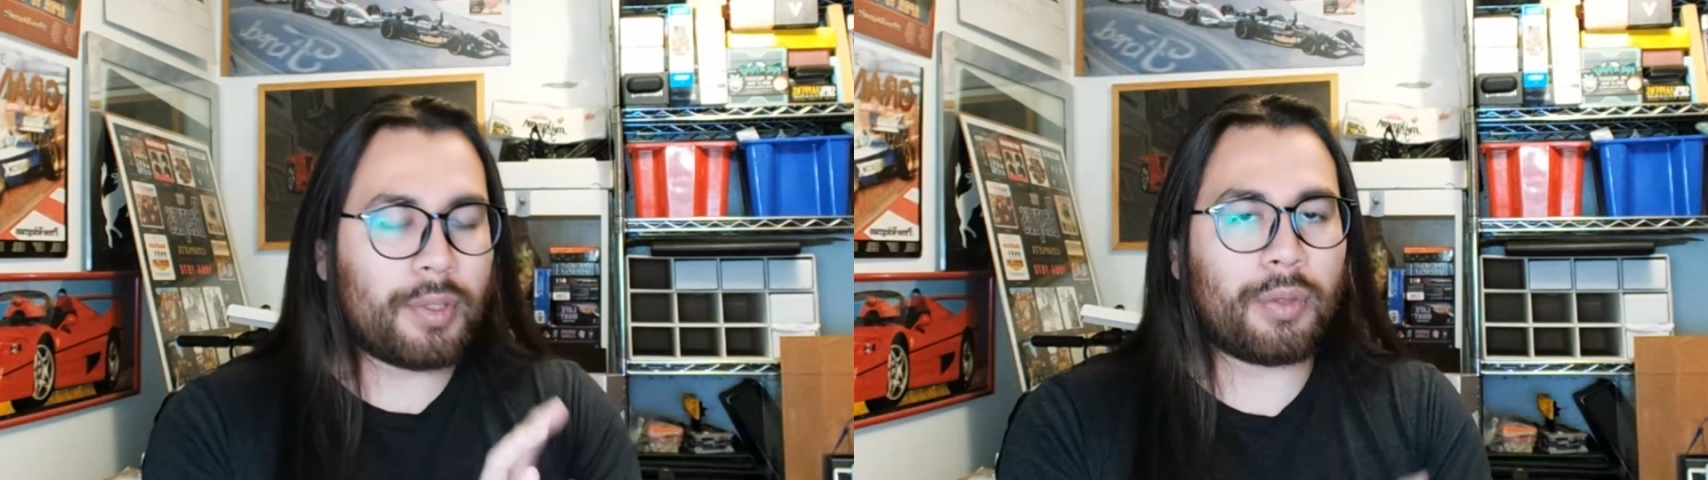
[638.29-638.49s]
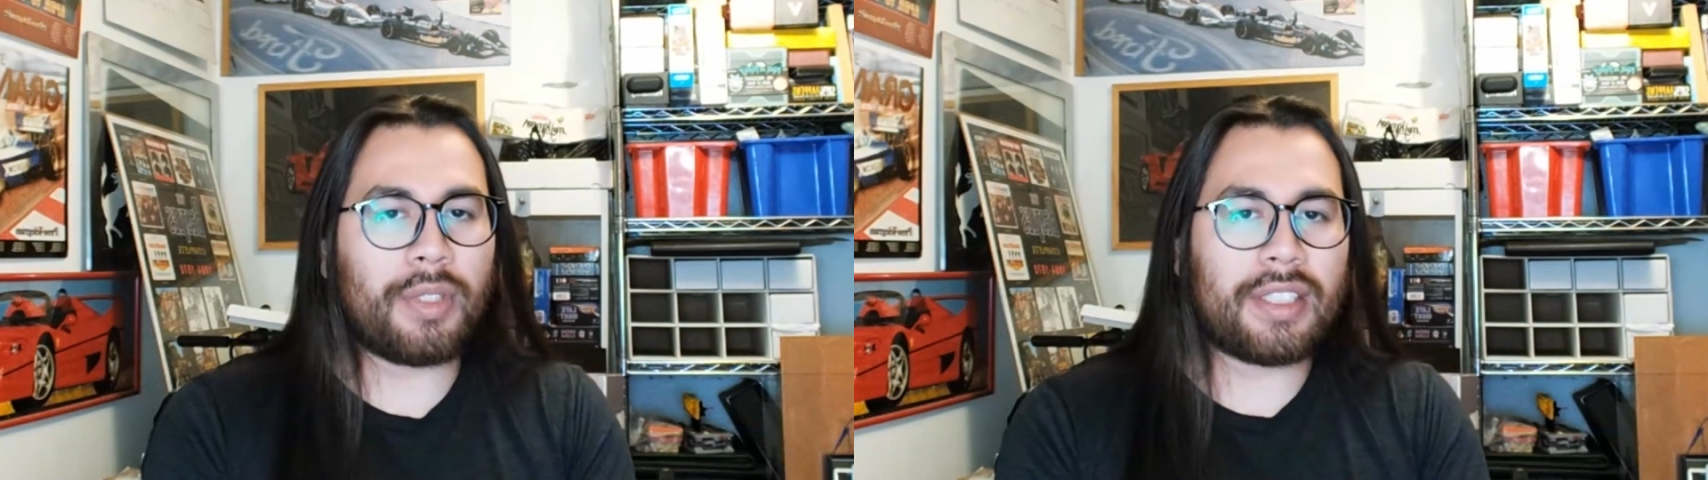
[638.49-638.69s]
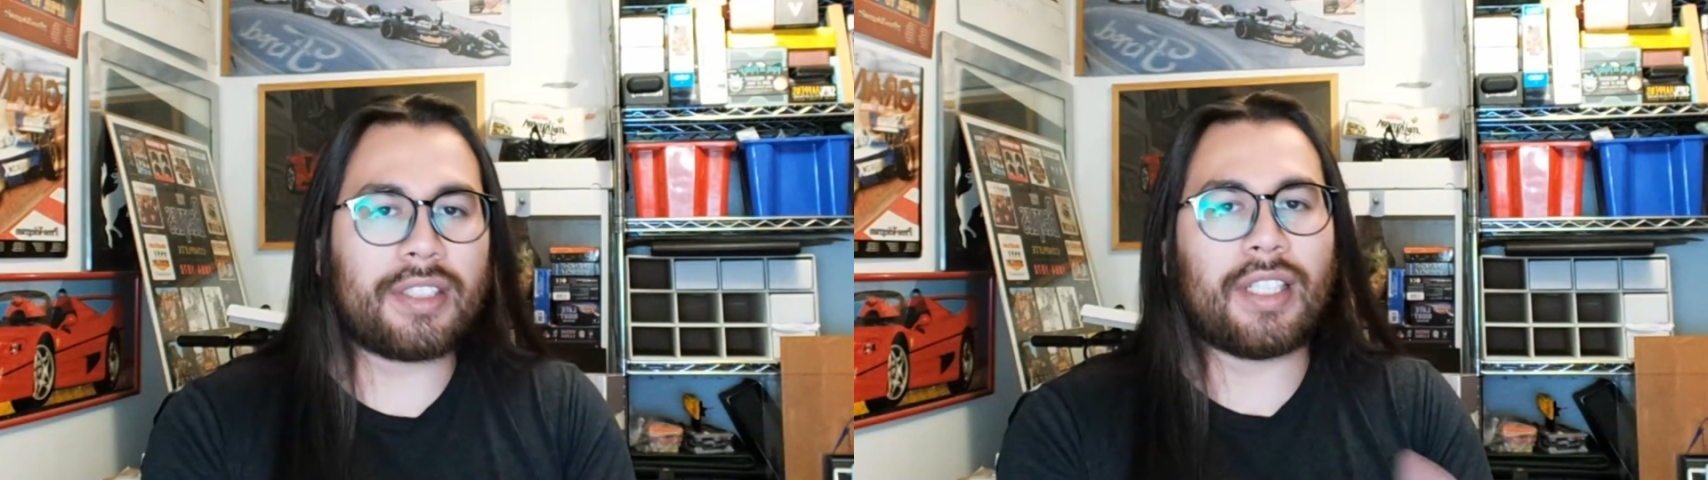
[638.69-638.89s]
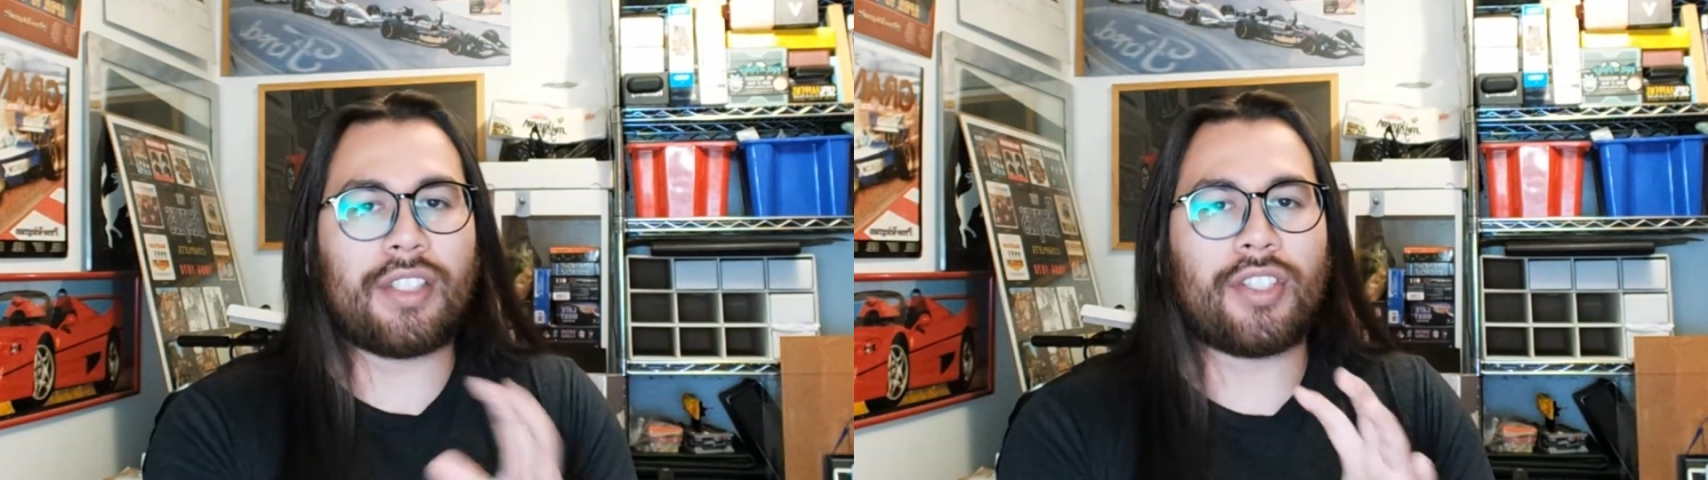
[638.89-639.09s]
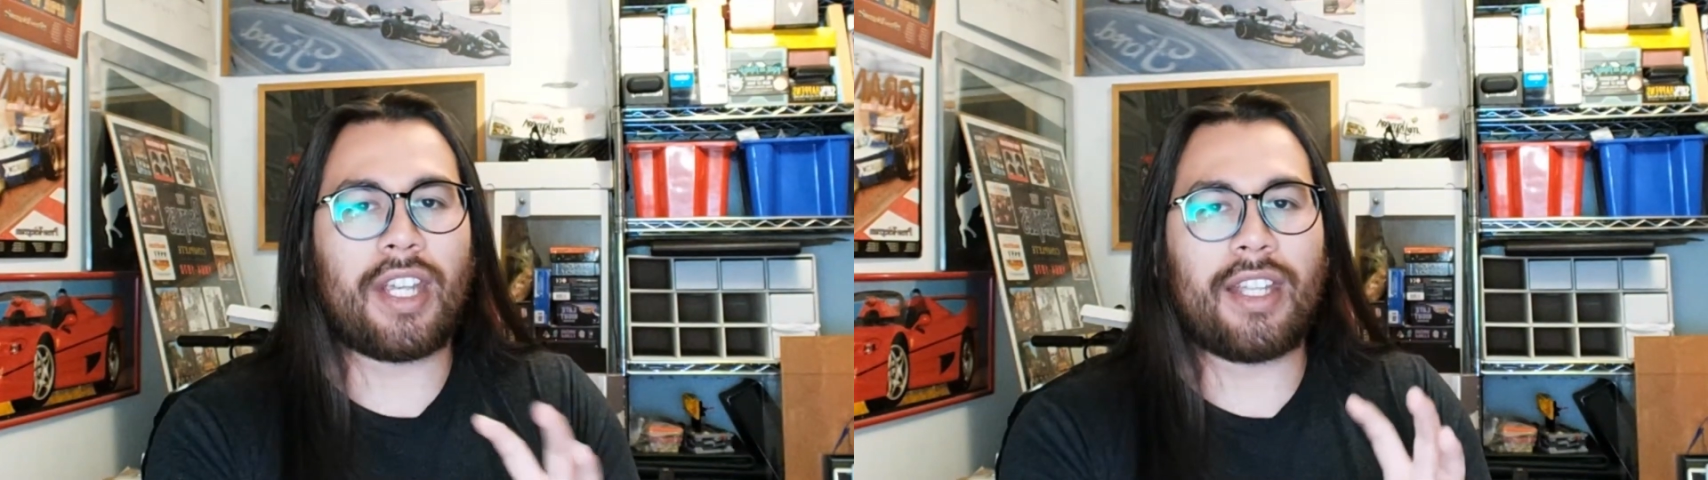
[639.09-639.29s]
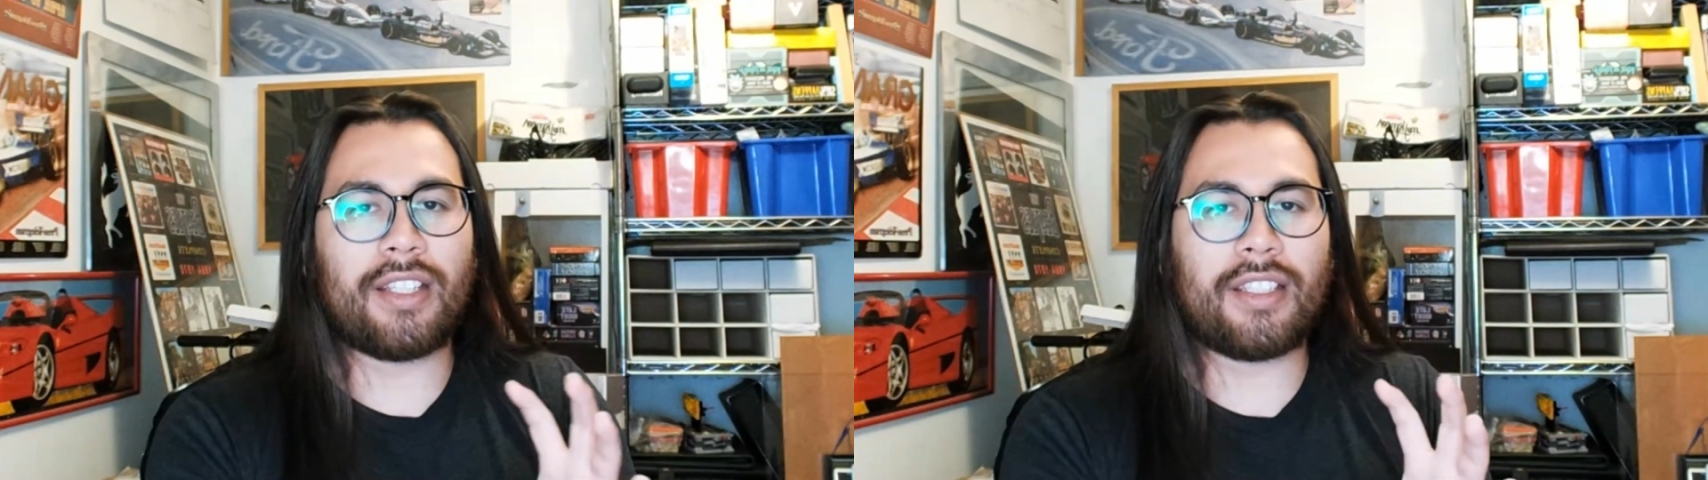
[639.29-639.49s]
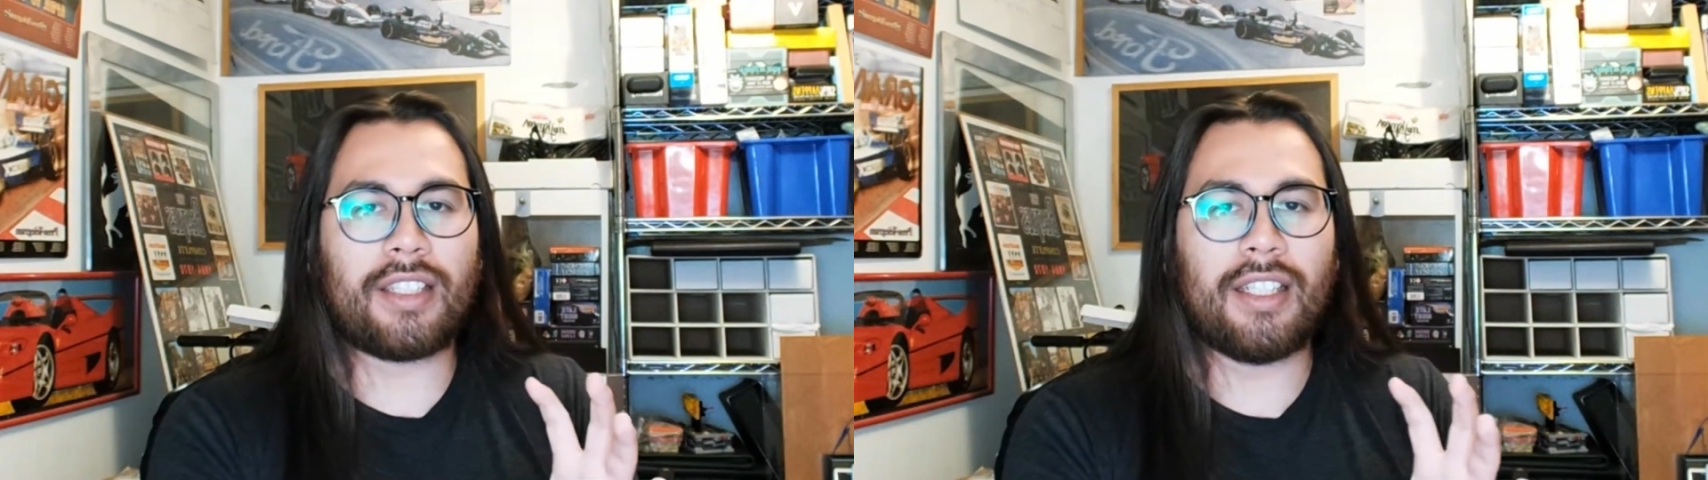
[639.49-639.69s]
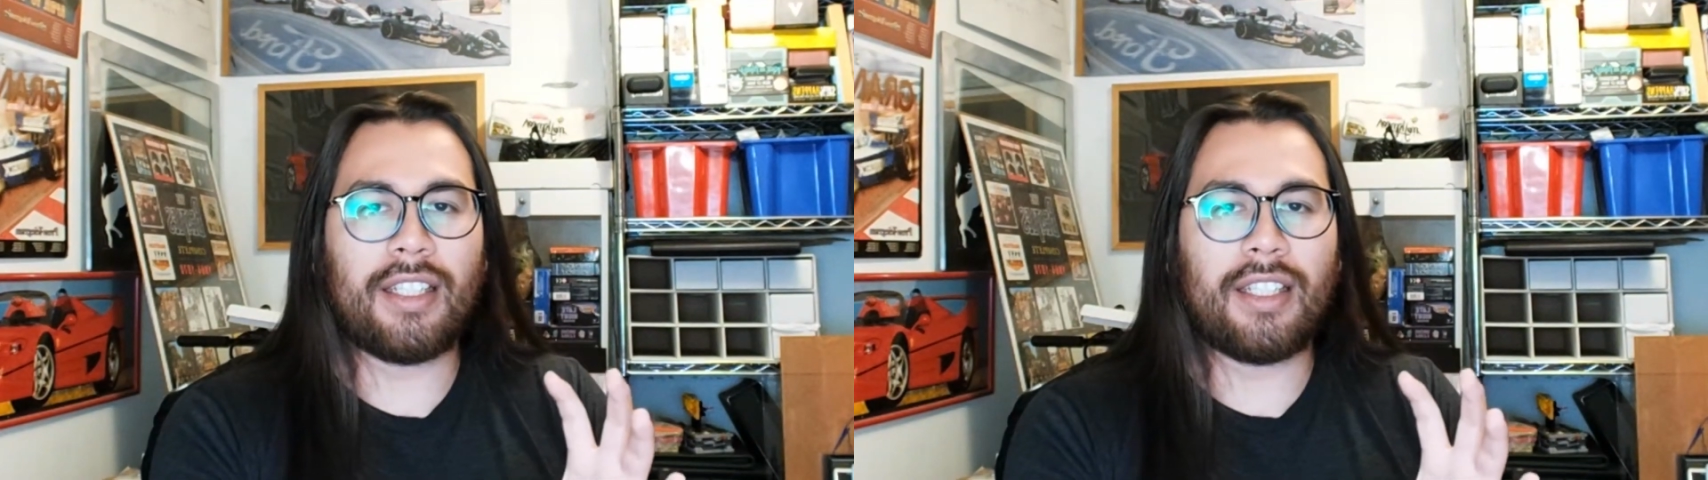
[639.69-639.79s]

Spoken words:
twists and changes,